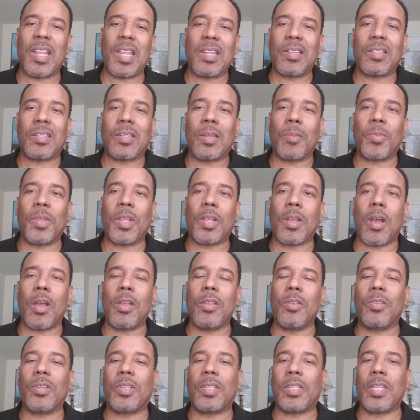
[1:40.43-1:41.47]
they just simply
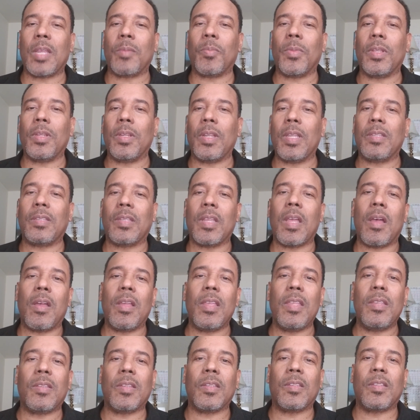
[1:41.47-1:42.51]
call you a Sigma. They say, oh,
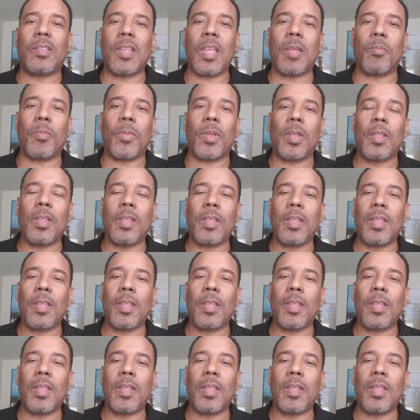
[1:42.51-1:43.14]
he's a Sigma.